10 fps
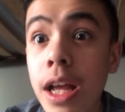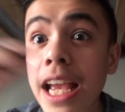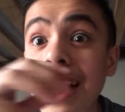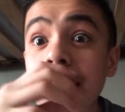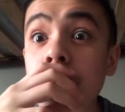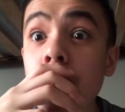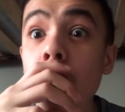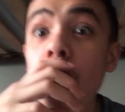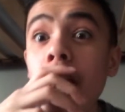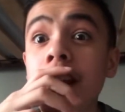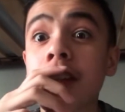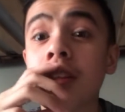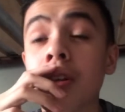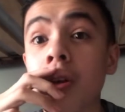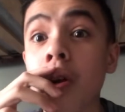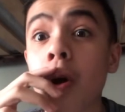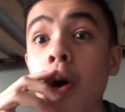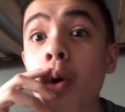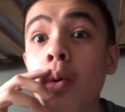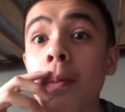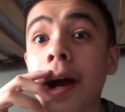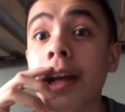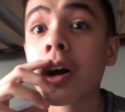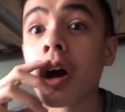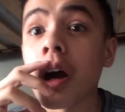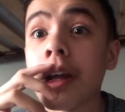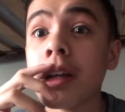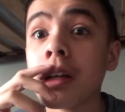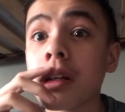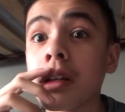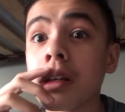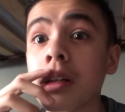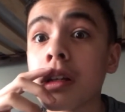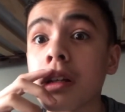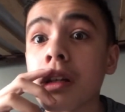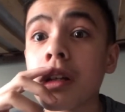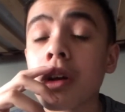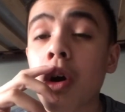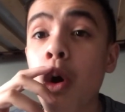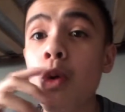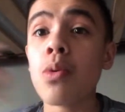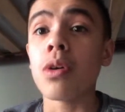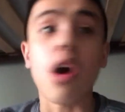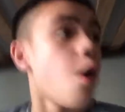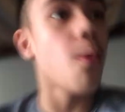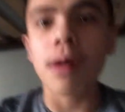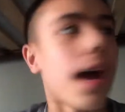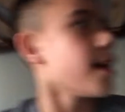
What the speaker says: it does! Oh my god. Oh